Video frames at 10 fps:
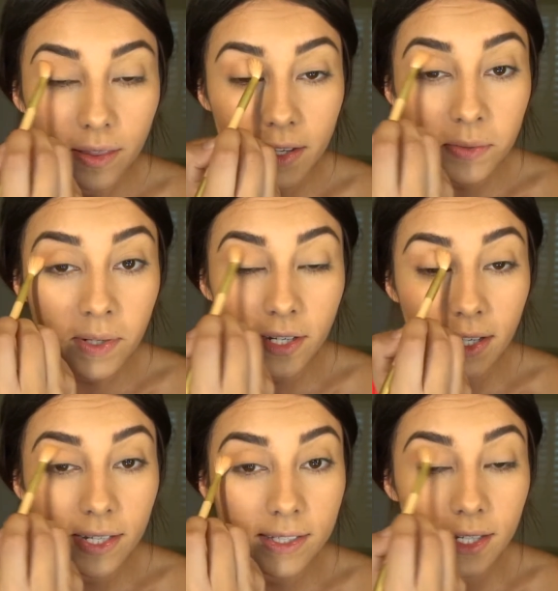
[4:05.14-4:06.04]
This one
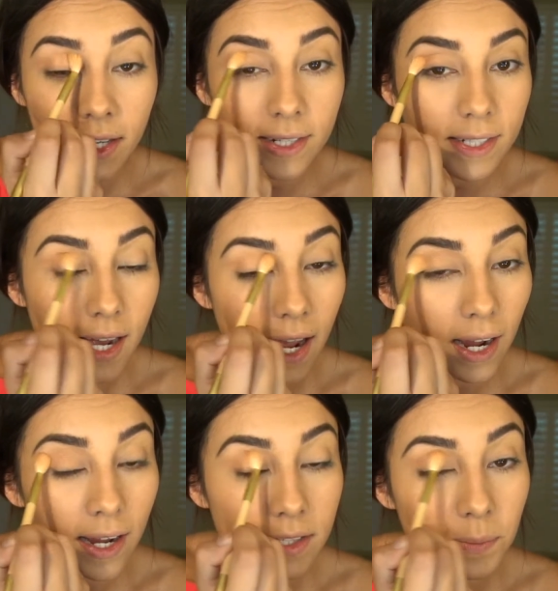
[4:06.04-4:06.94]
isn't
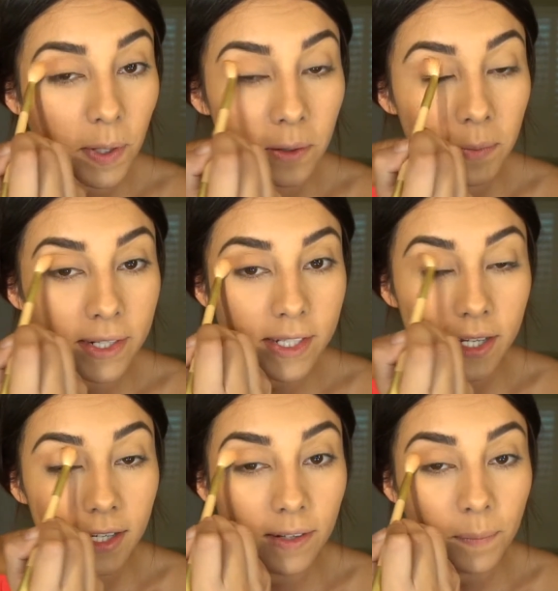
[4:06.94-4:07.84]
as
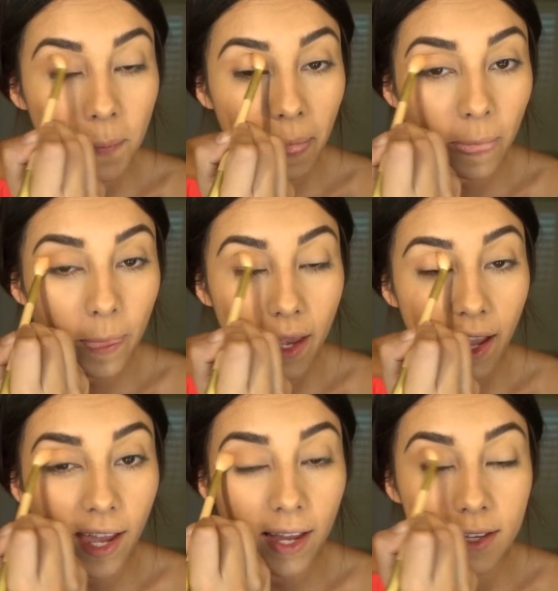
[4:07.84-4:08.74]
pigmented
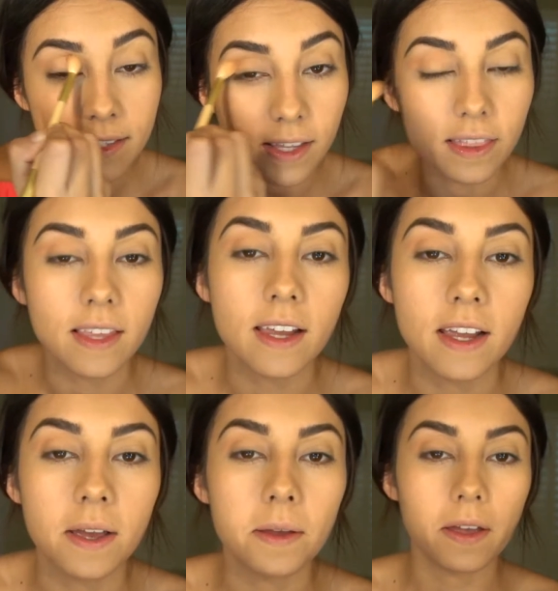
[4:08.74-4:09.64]
as
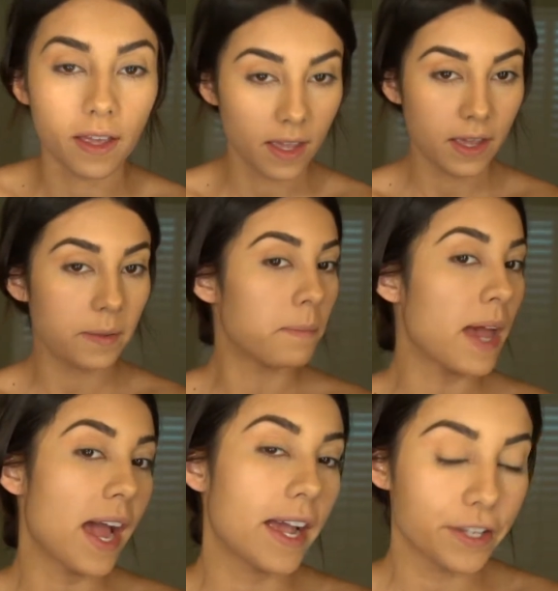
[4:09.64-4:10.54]
the
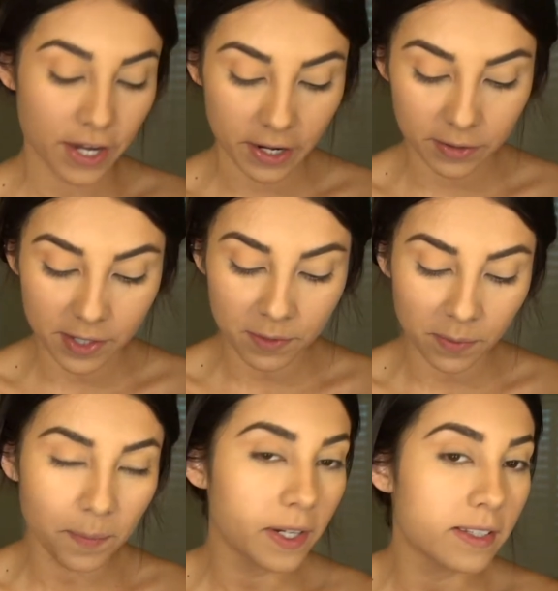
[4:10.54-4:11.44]
matte eyeshadows seem to
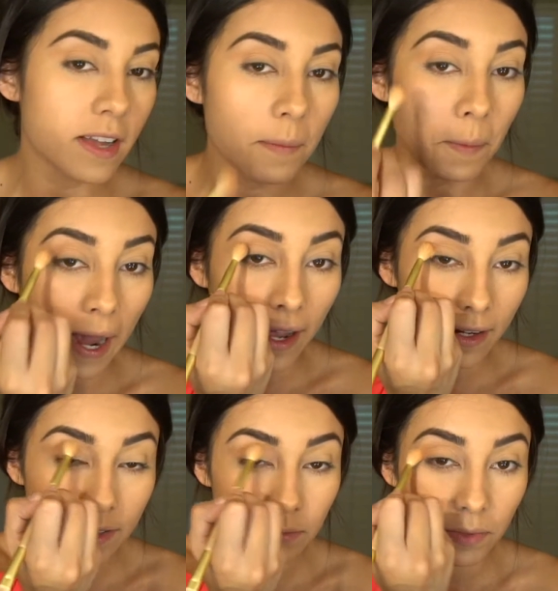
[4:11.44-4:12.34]
be, but it's not bad.
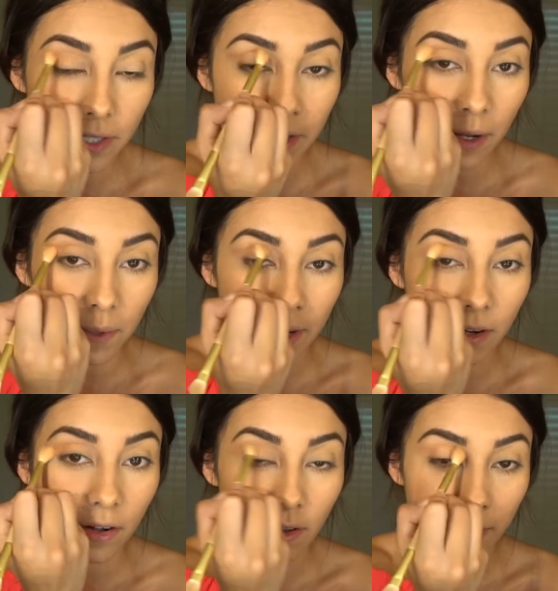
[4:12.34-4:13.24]
It's really not bad
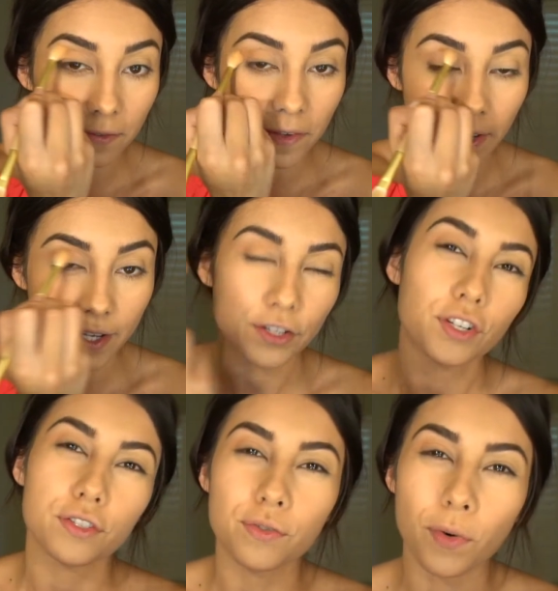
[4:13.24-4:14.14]
at all. I feel like it's
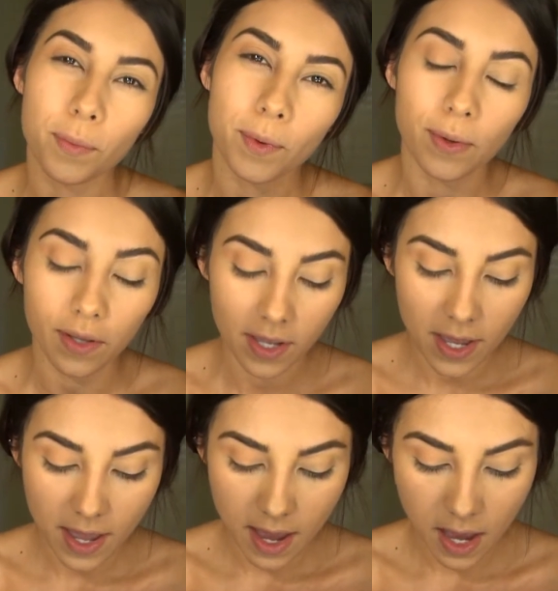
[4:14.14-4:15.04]
just normal.
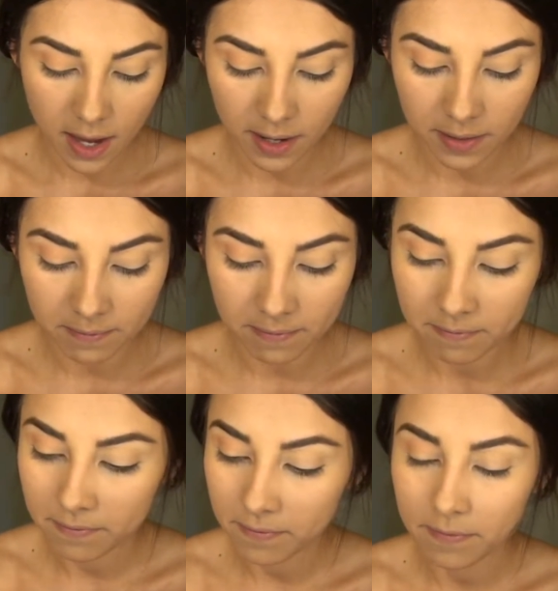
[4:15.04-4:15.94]
I'm
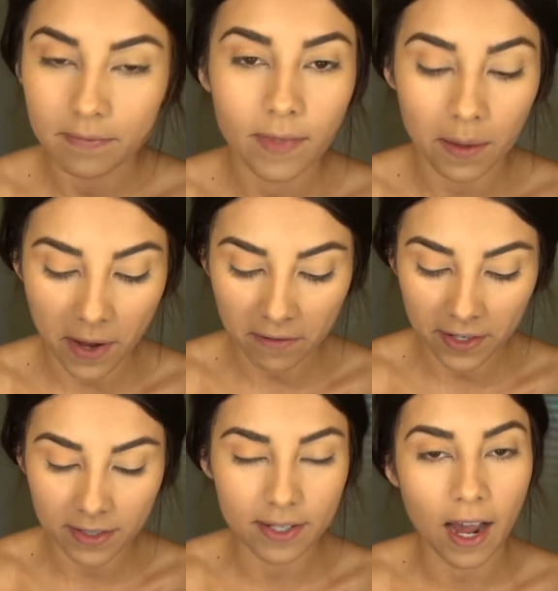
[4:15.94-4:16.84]

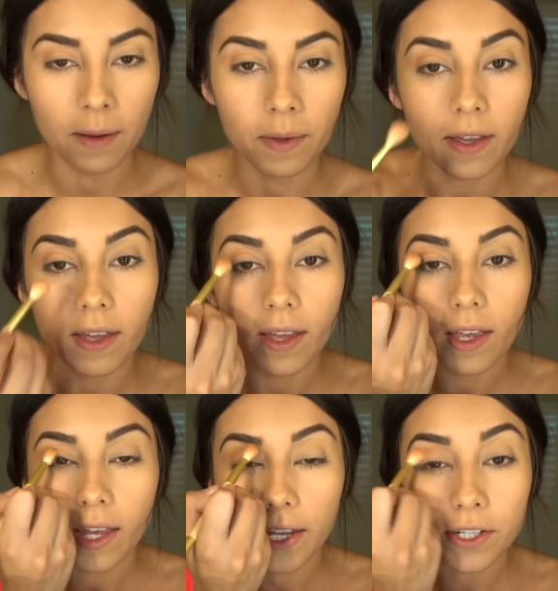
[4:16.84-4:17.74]
having to dab
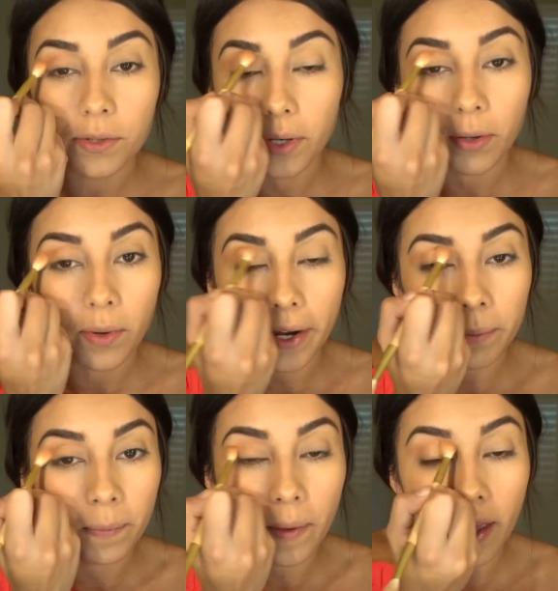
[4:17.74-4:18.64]
into it quite a
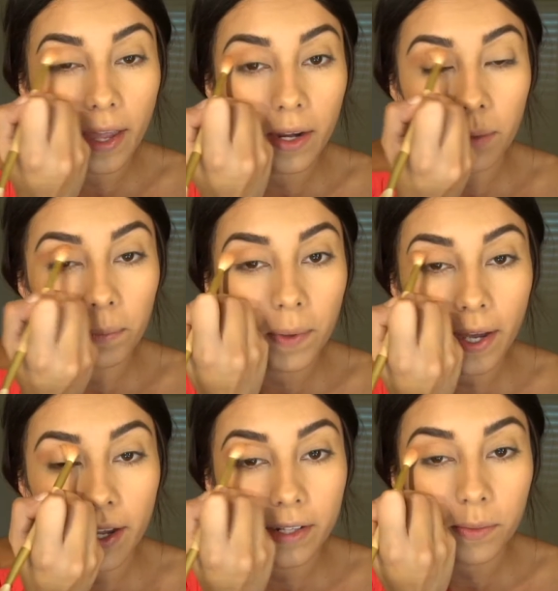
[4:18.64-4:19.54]
bit,
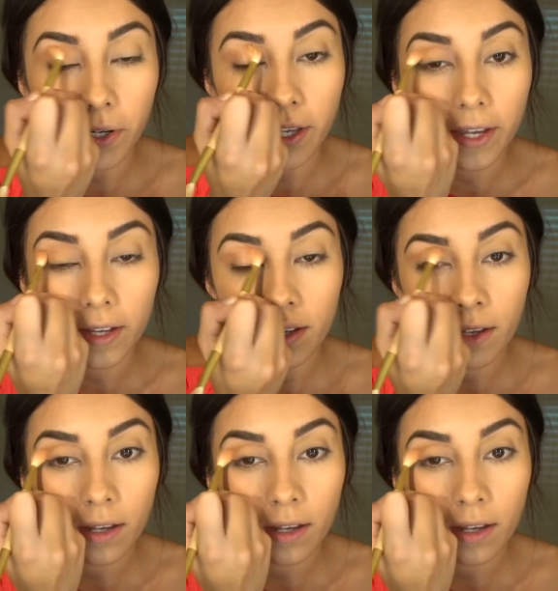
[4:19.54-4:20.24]
but it's working.